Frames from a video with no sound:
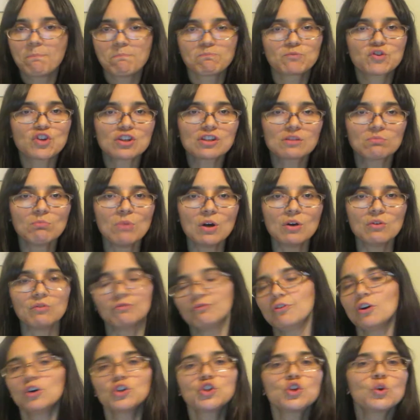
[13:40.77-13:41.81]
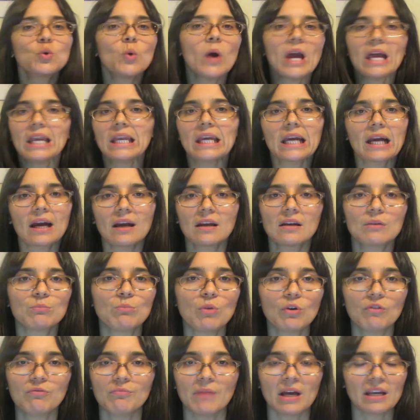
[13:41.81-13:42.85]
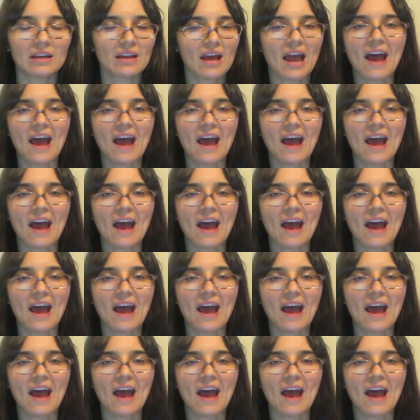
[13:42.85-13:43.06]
Just move. Do any kind of movement.